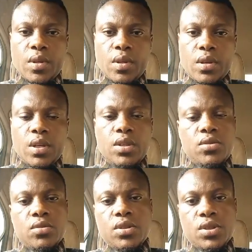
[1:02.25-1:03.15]
is
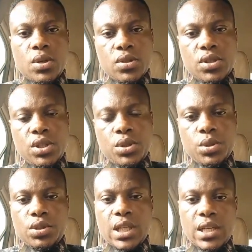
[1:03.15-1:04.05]
to discuss
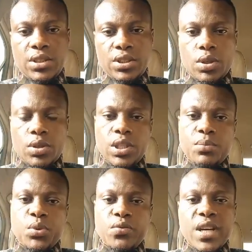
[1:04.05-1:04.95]
issues challenging us
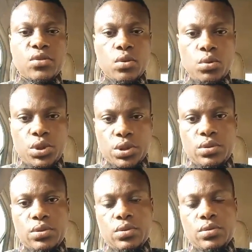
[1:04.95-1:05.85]
and provide solutions.